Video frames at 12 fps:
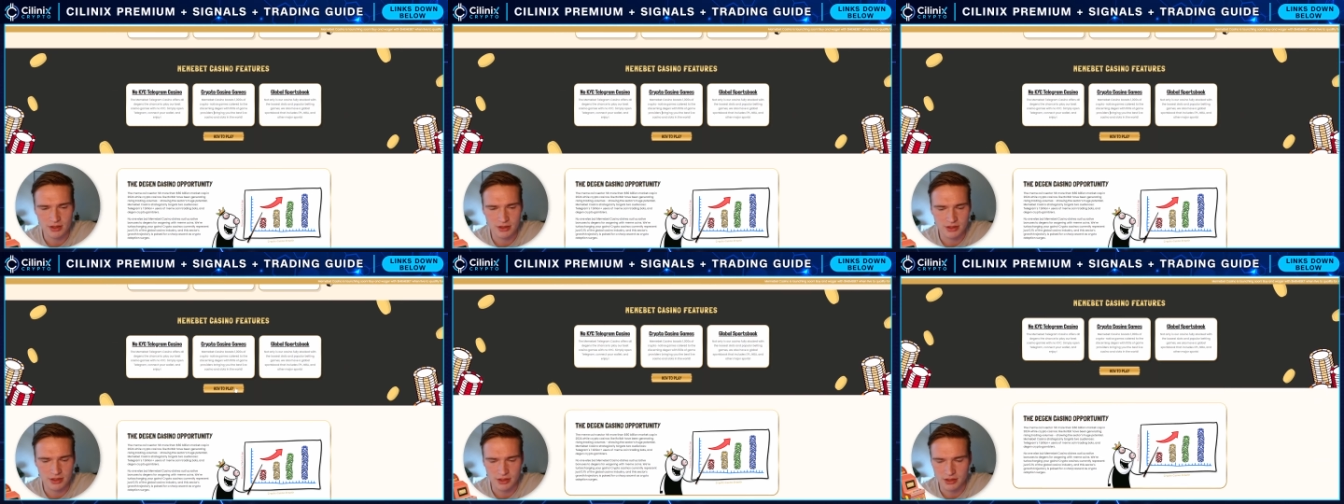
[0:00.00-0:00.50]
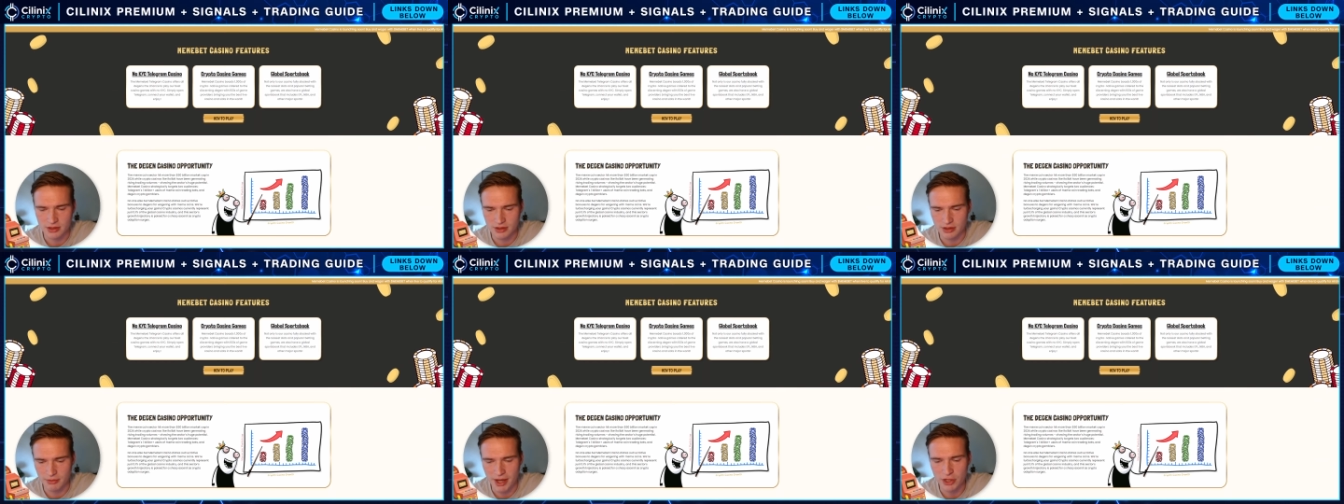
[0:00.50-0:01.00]
the, the,
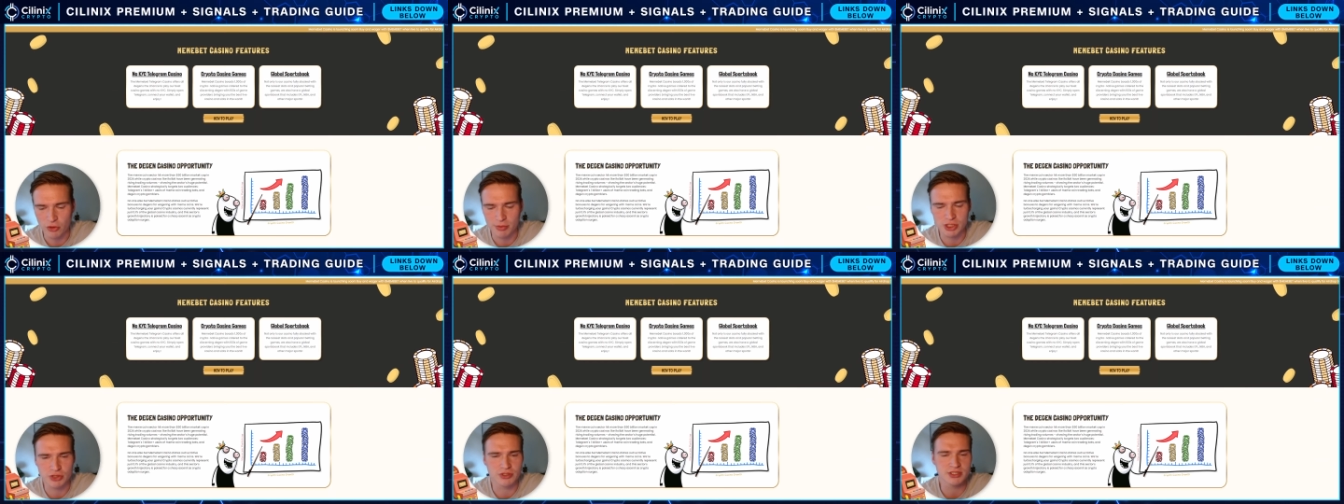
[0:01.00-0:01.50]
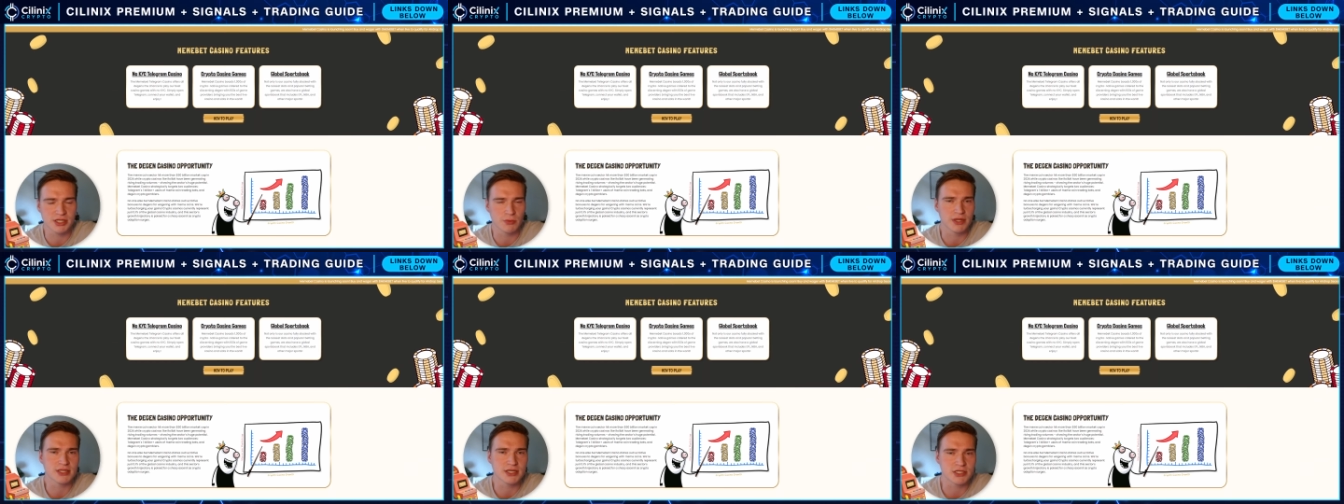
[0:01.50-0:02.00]
the main opportunity
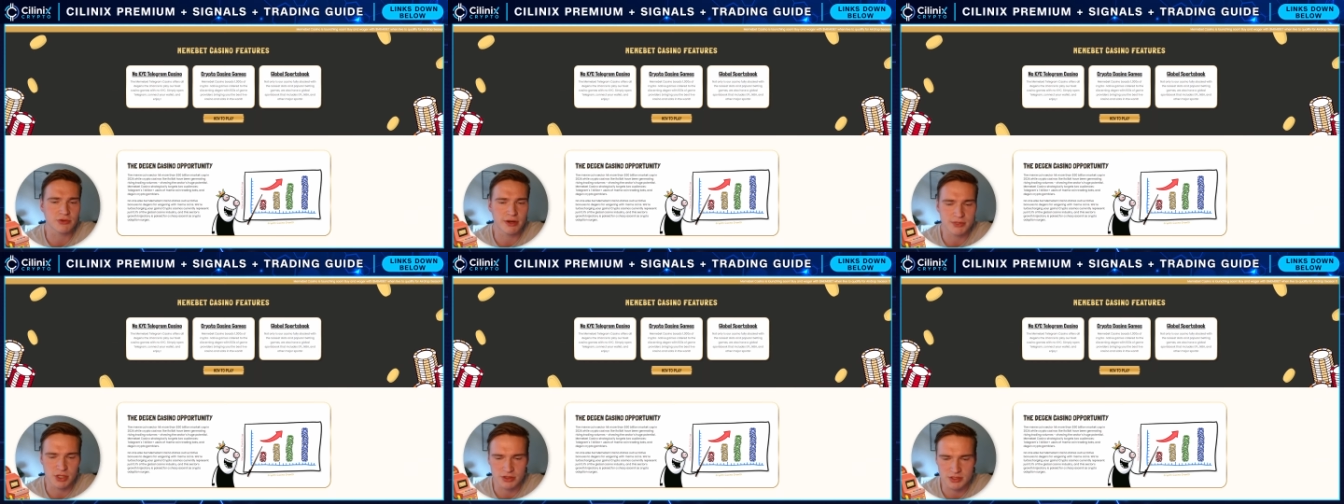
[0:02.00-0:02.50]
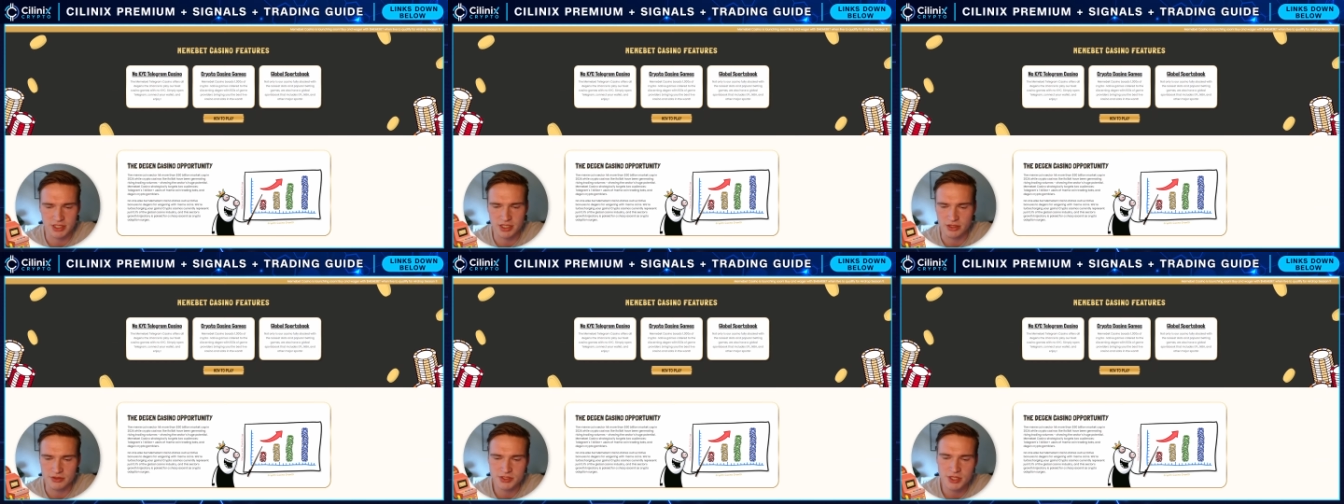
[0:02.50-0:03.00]
with these crypto
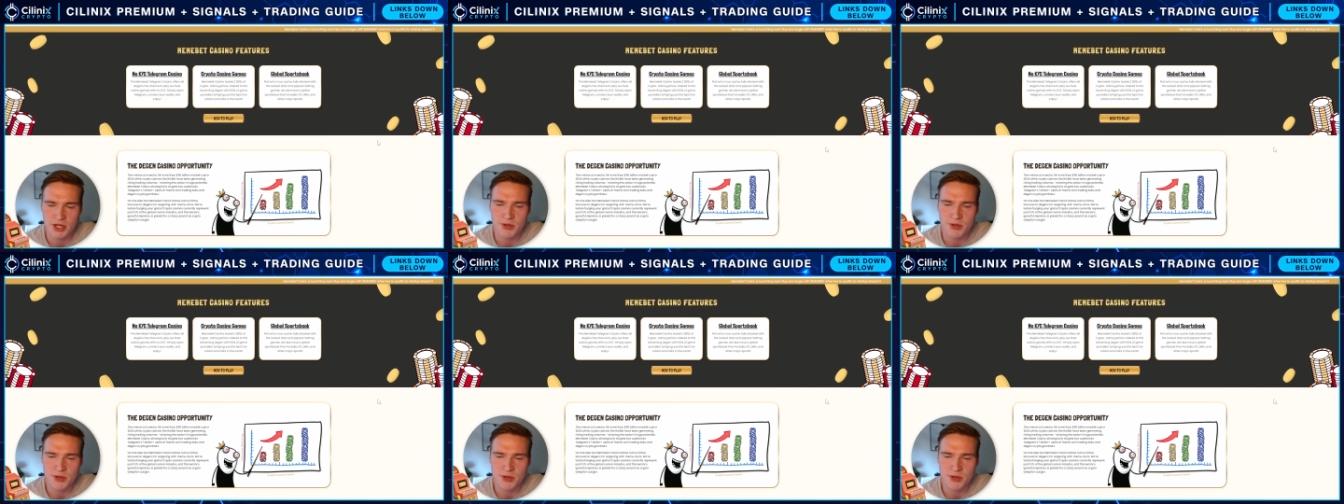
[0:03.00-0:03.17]
casinos,